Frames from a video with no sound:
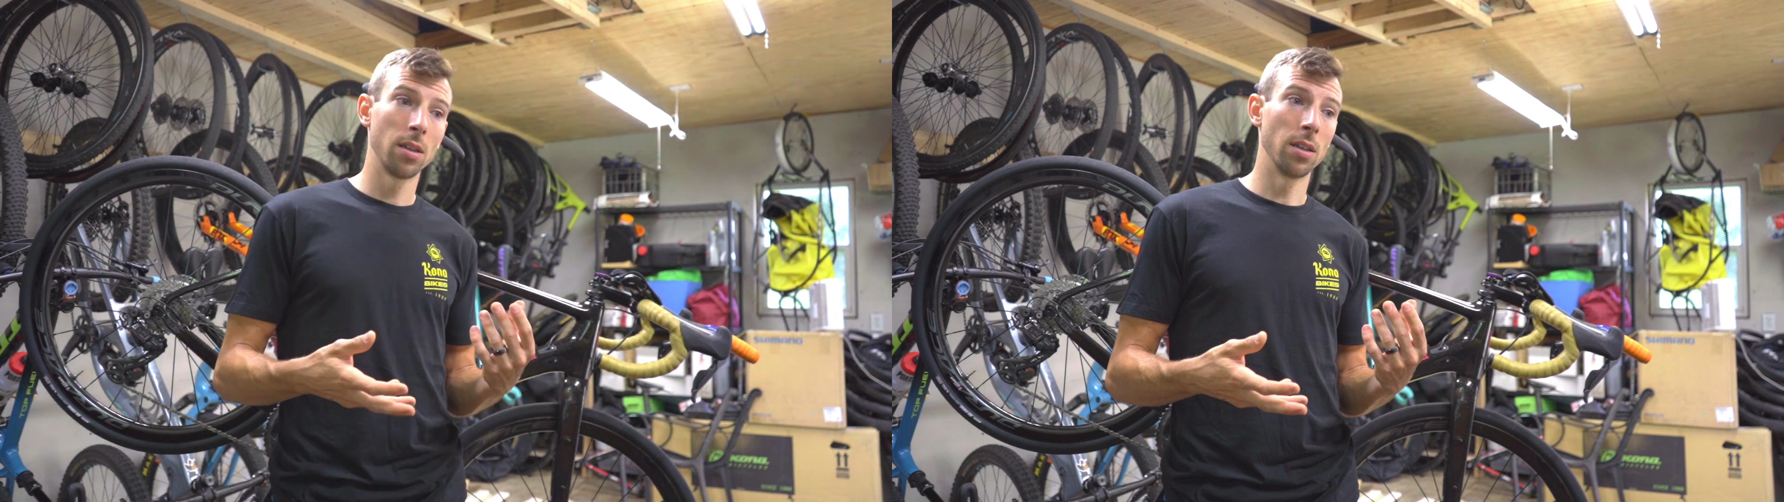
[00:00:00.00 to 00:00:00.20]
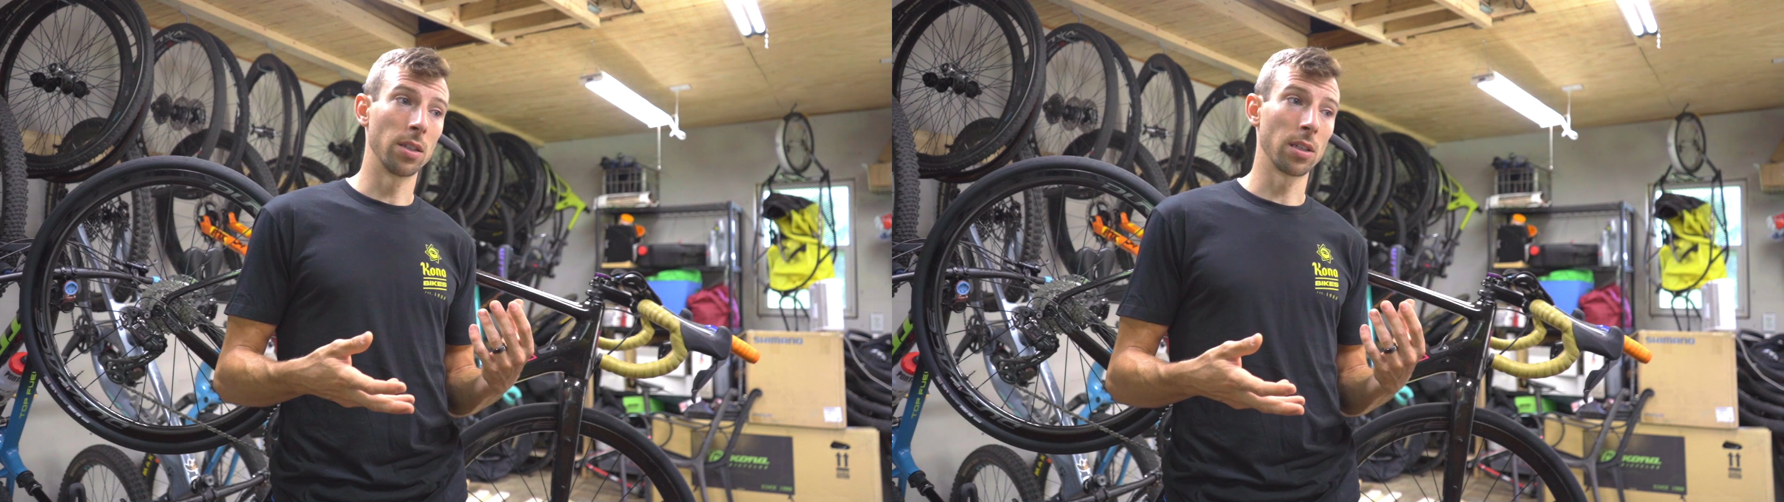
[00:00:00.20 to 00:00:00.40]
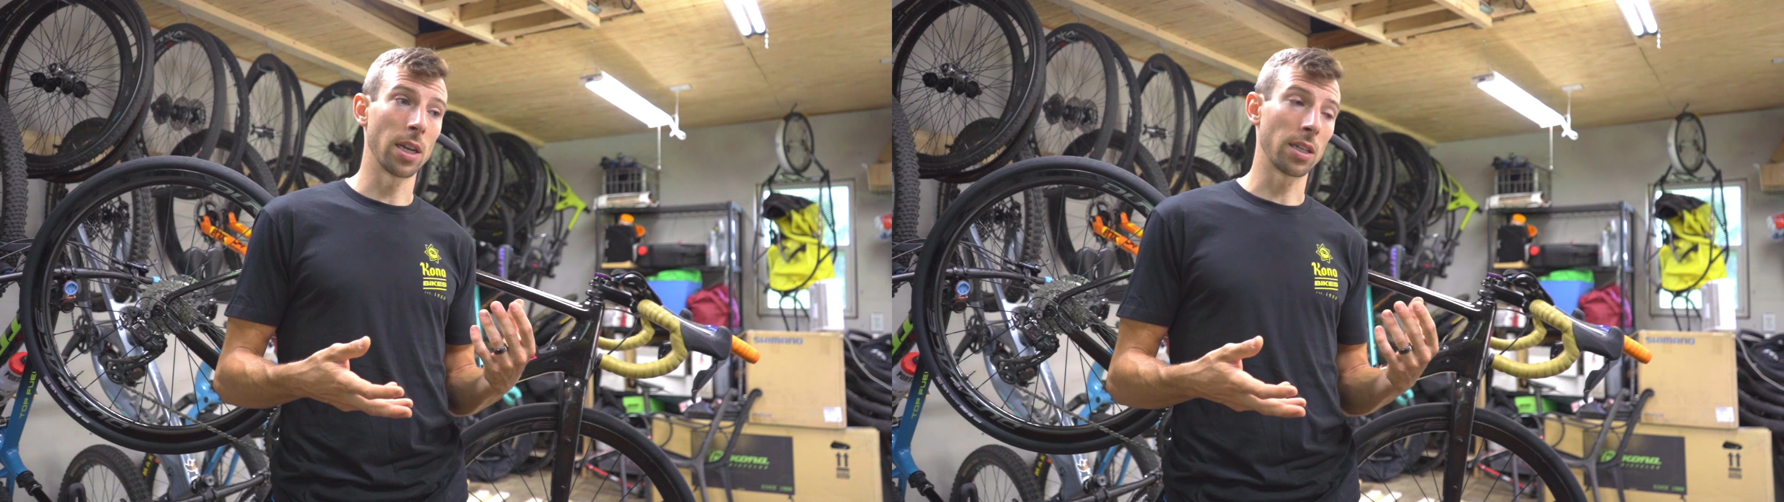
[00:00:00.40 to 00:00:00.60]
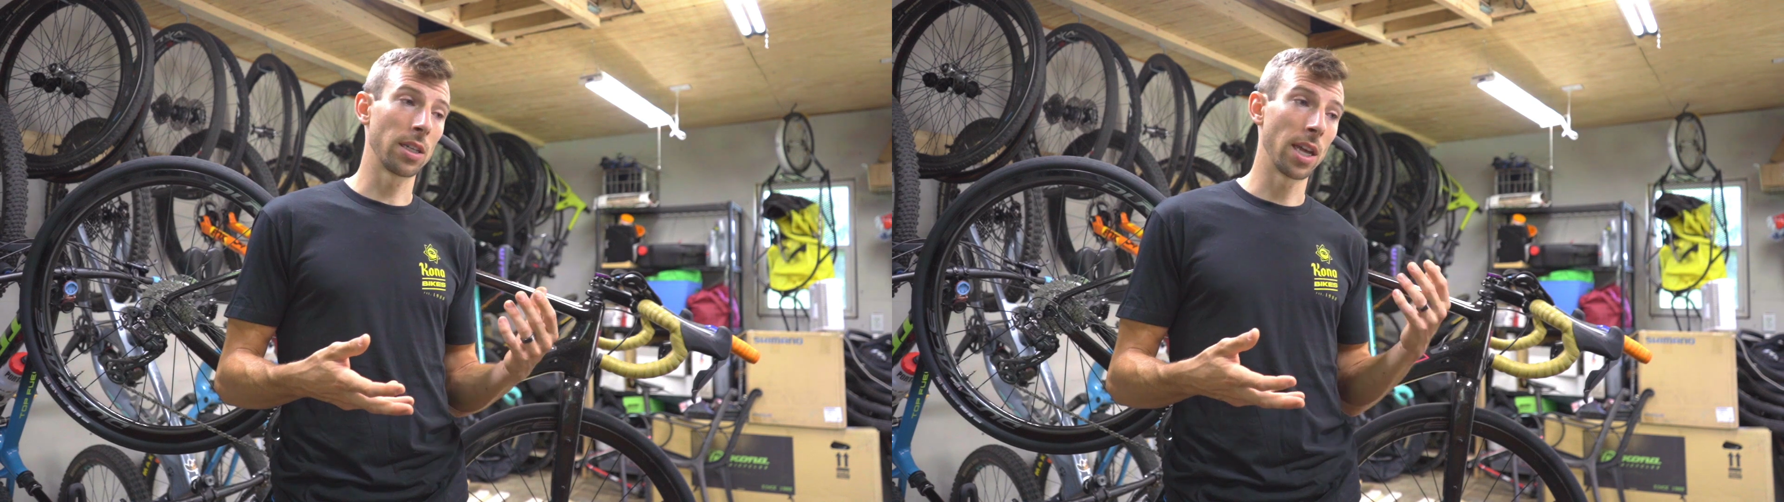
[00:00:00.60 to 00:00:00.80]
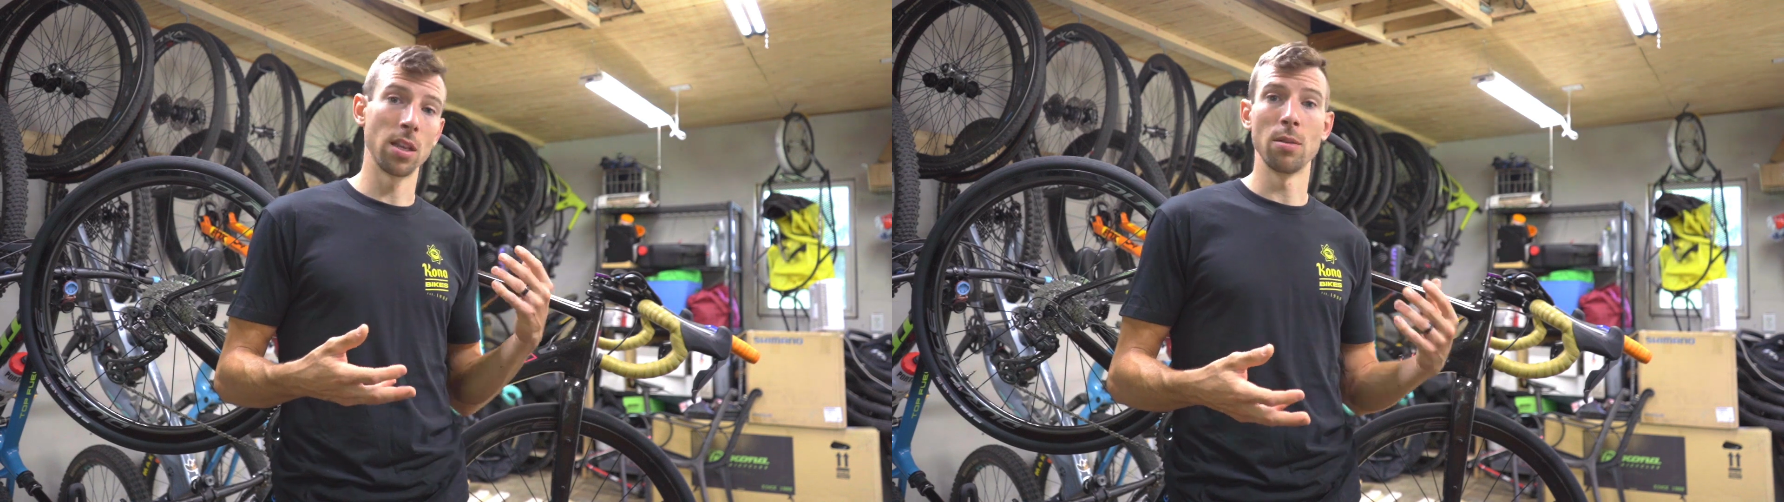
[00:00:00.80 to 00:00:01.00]
It's like
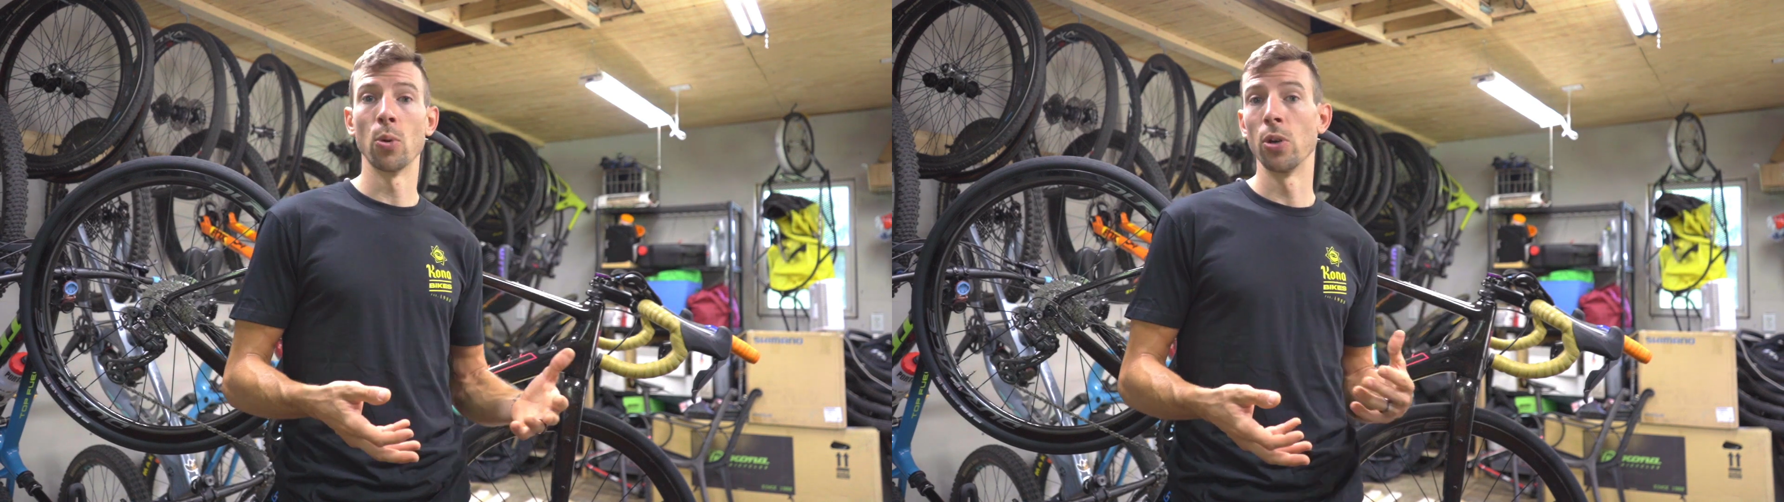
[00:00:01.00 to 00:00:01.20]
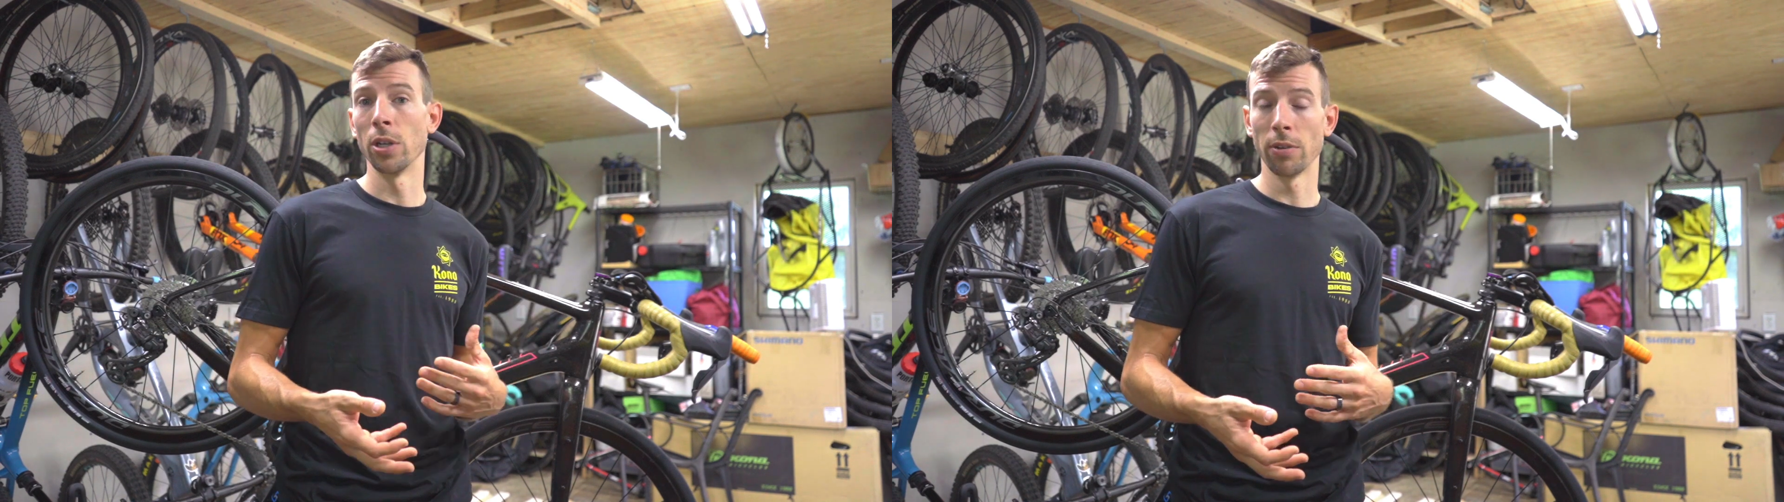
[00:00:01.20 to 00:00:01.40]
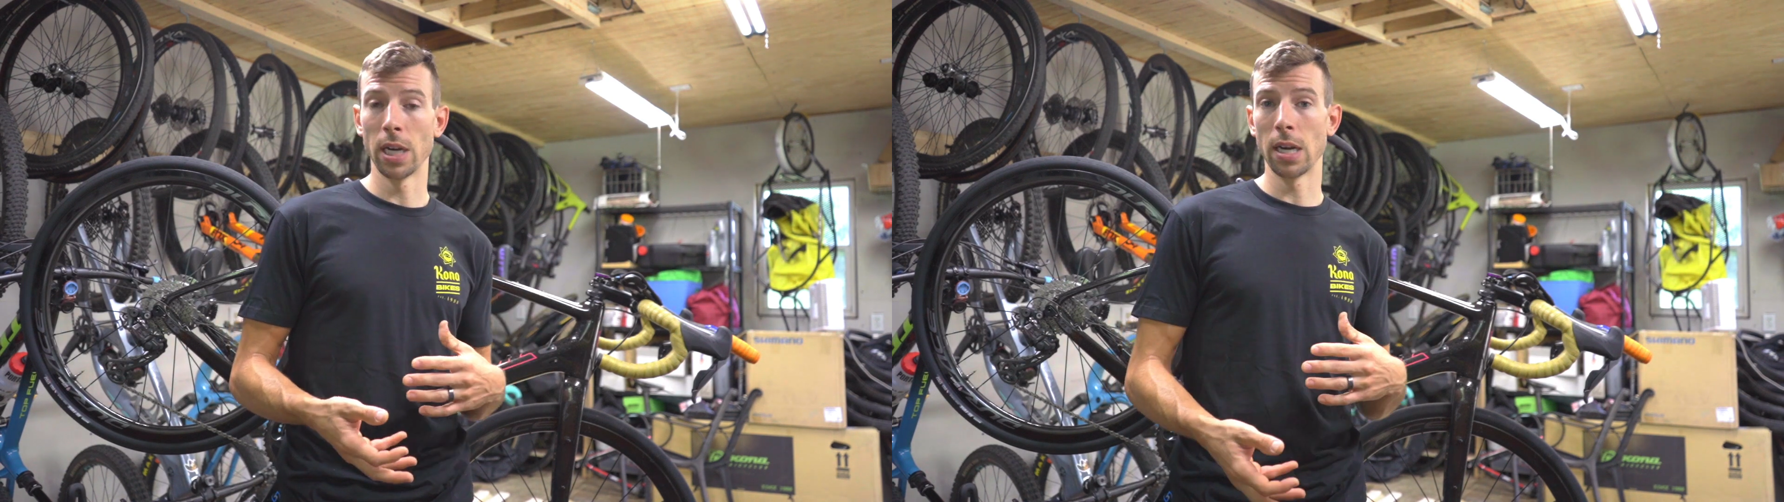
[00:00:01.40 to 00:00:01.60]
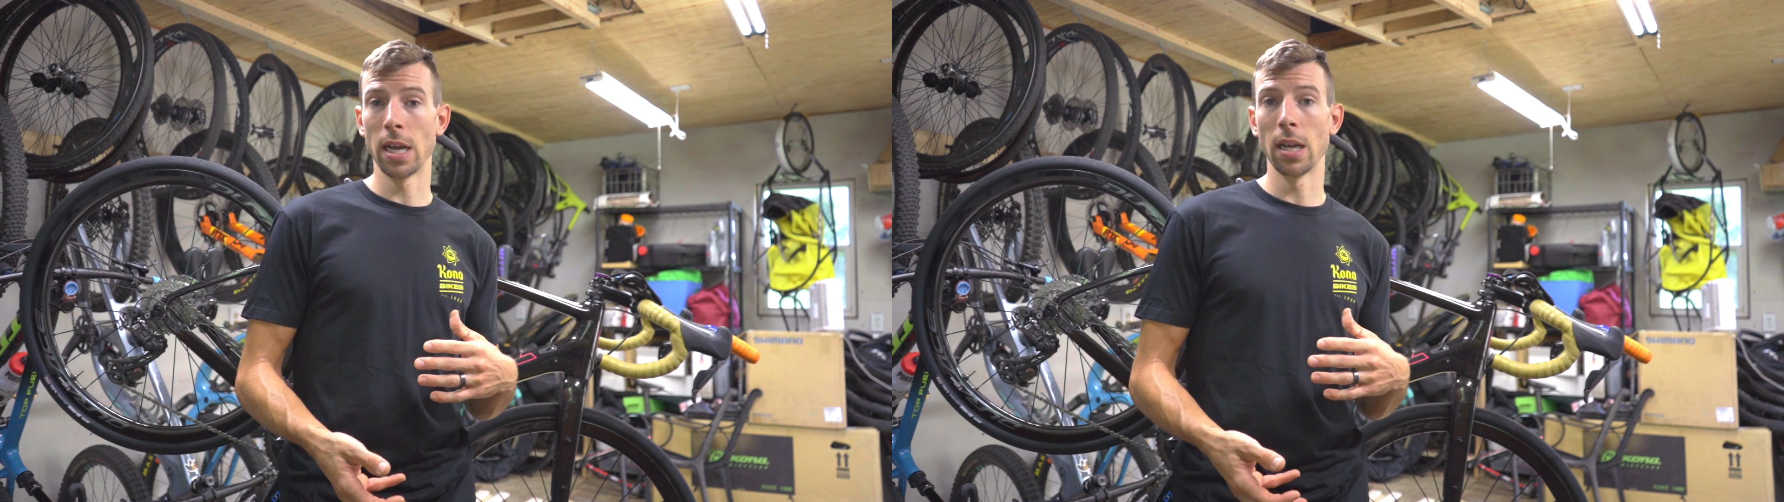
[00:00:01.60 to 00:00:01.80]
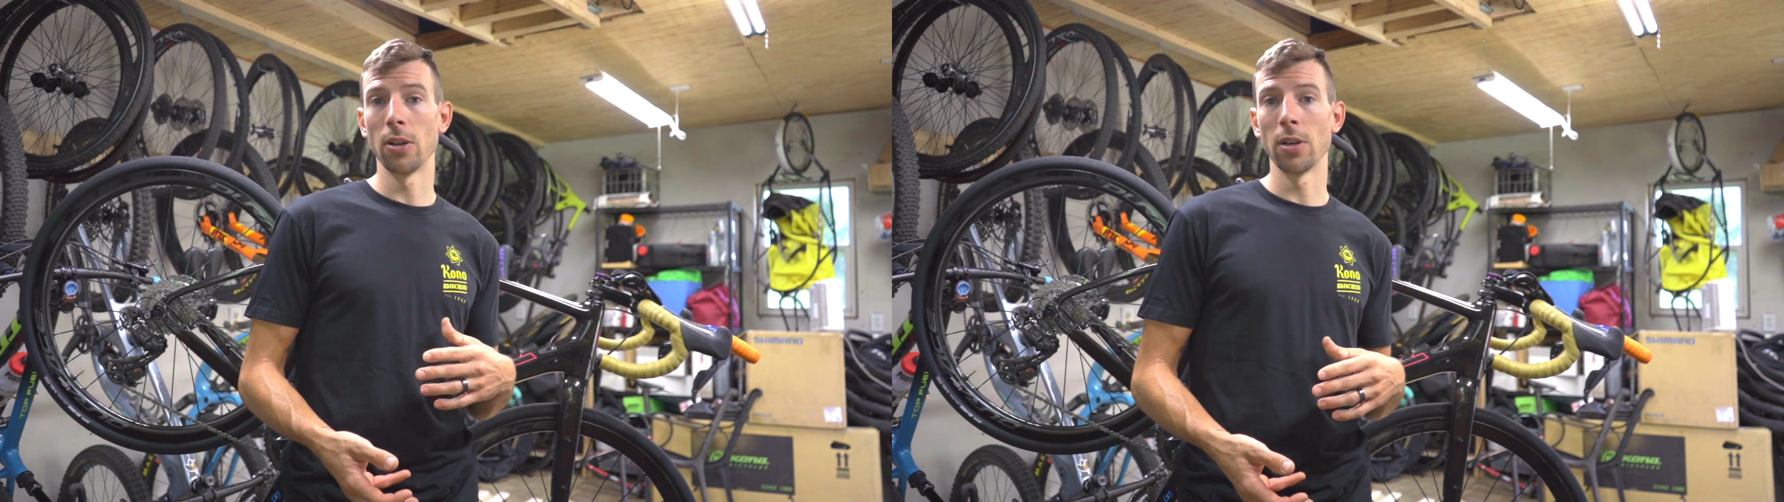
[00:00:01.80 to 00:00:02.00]
10 in the morning right now,